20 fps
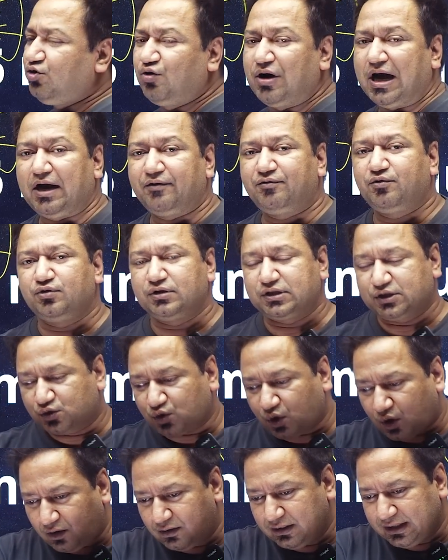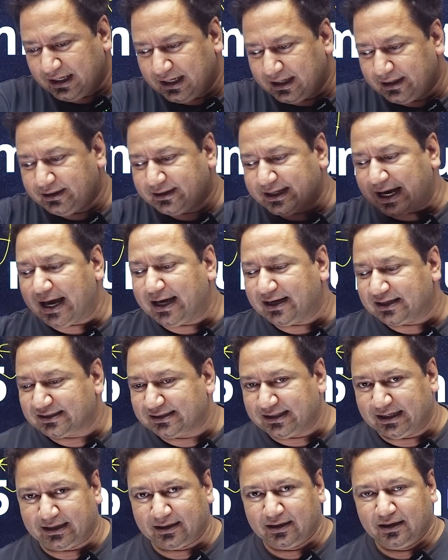you have to solve the entire
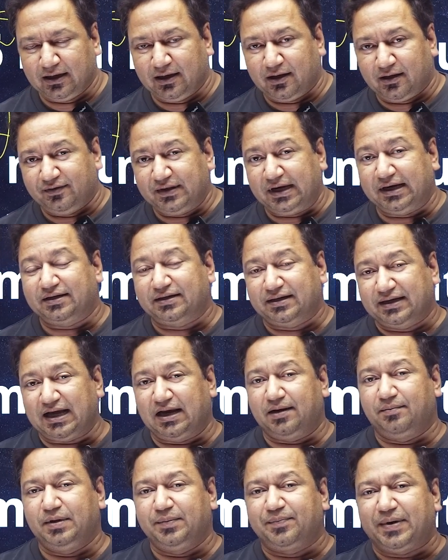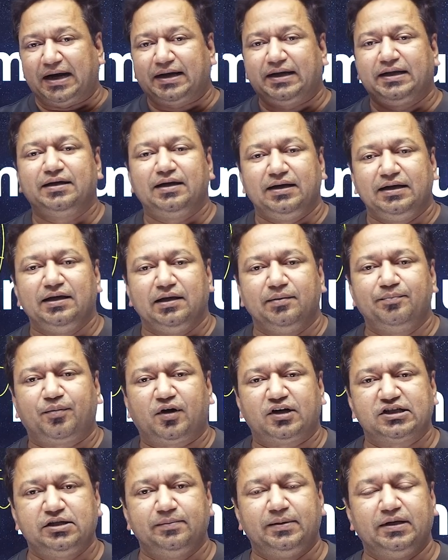set, that can be practically
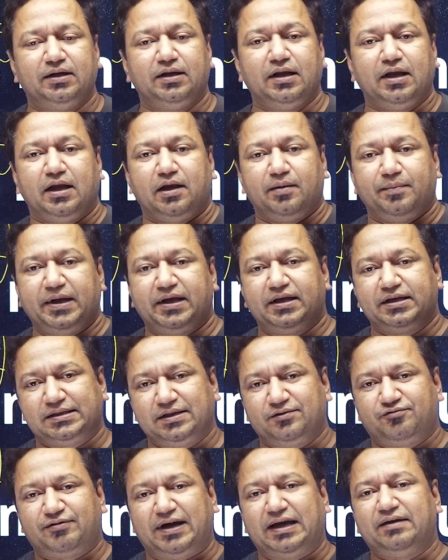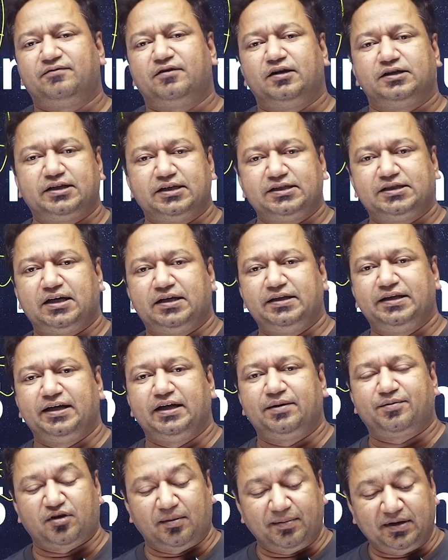impossible, because if 5 questions are
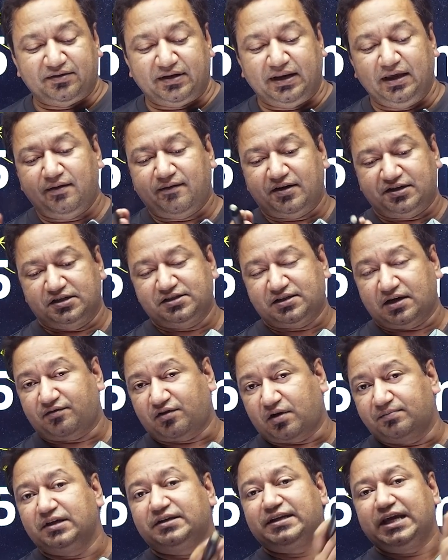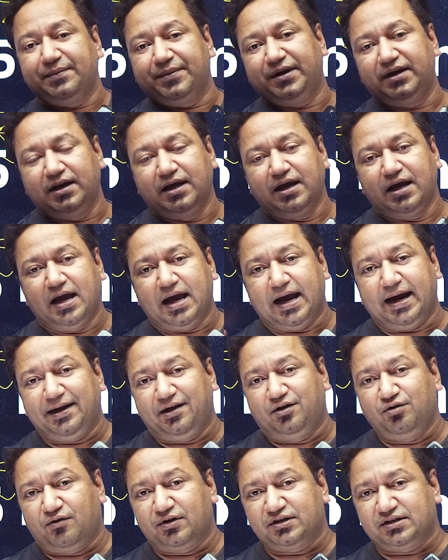there, probably 3 questions are from the table
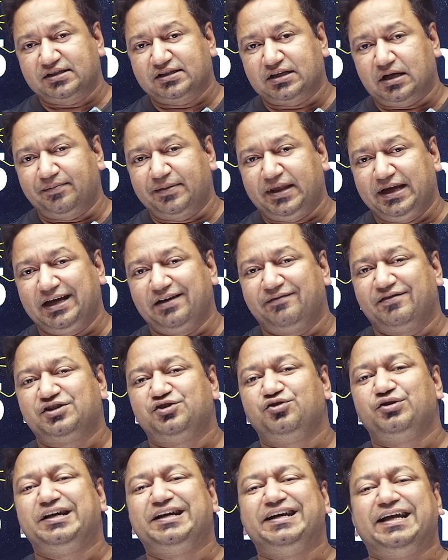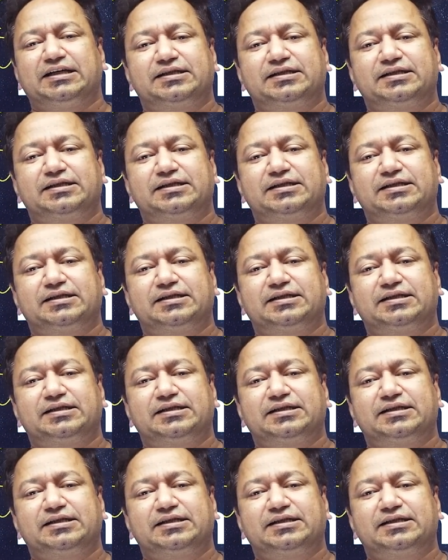and 2 questions something in which you need